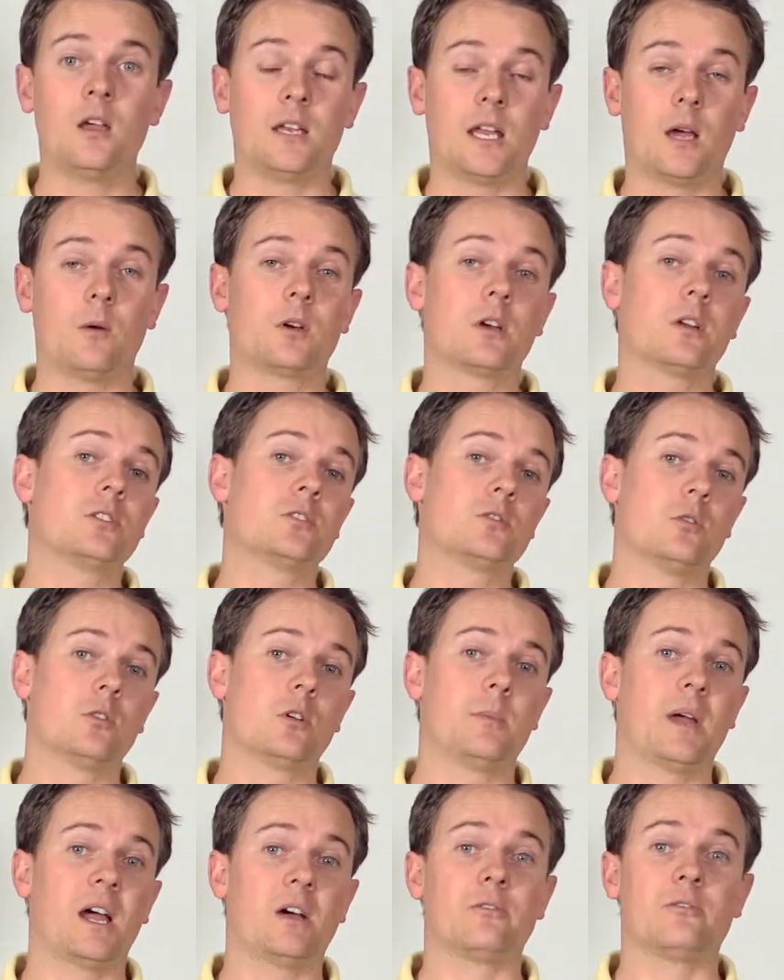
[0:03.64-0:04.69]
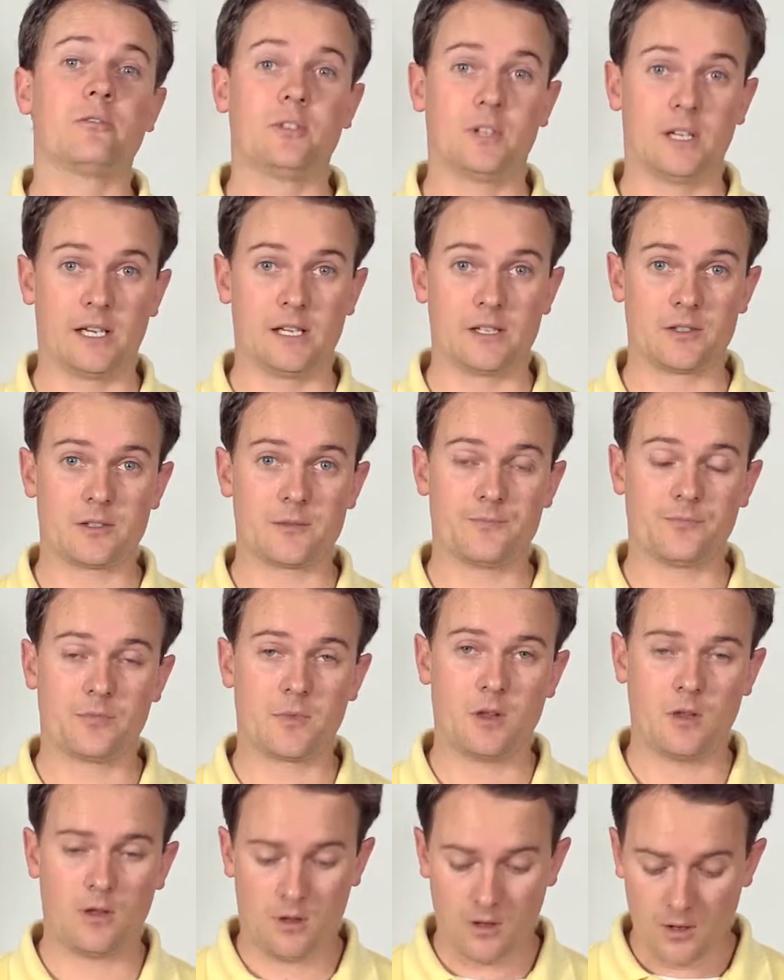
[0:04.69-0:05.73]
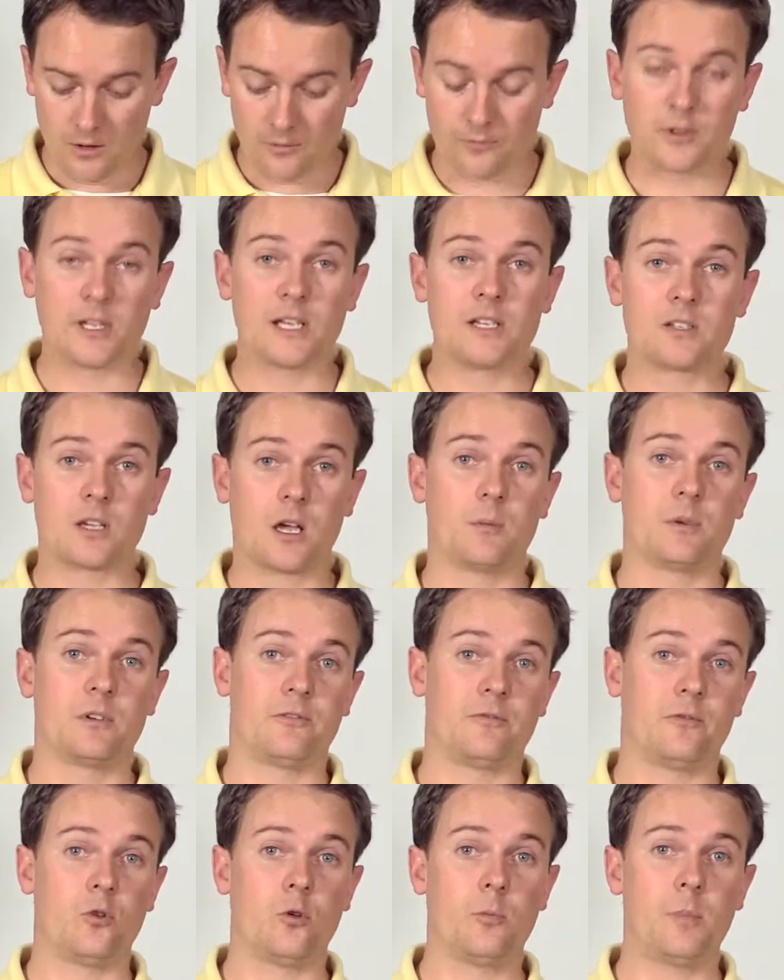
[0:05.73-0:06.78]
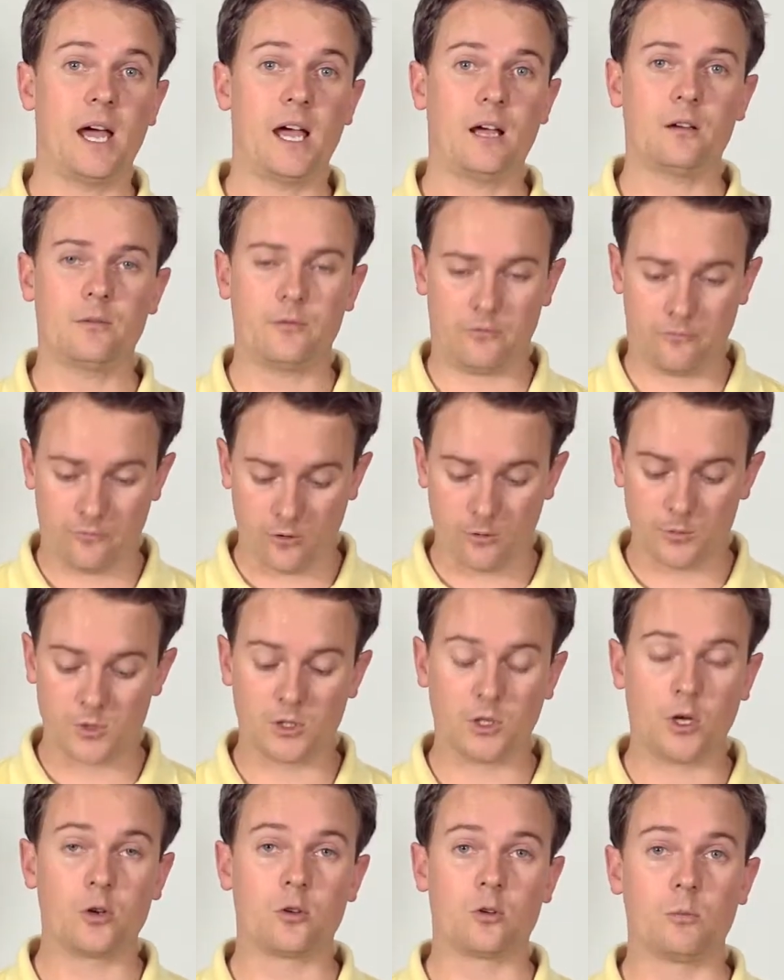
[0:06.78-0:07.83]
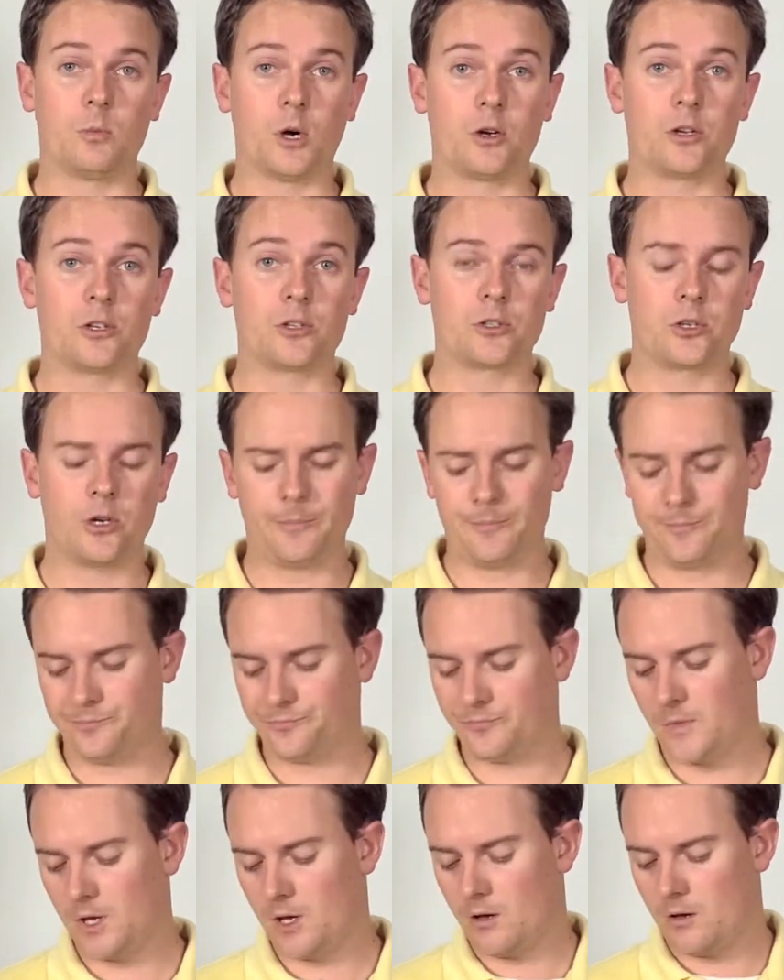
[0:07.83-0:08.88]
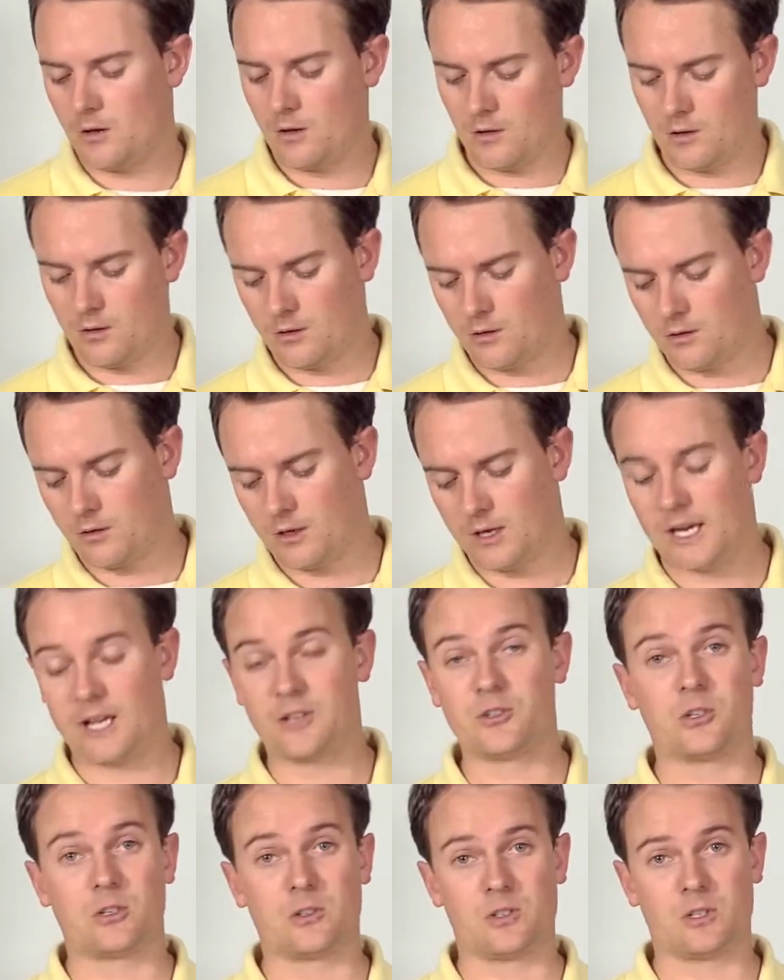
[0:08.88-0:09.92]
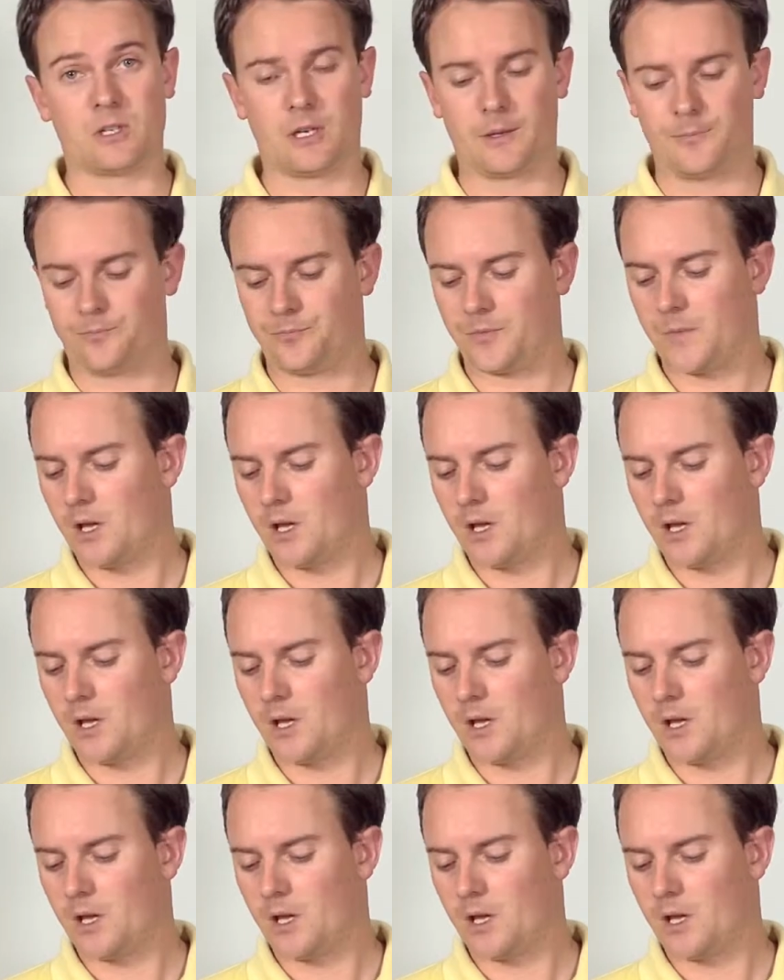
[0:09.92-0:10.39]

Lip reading: Now we're going to talk about flares. Flares come in a 4-pack from your local boating shop, as you can see.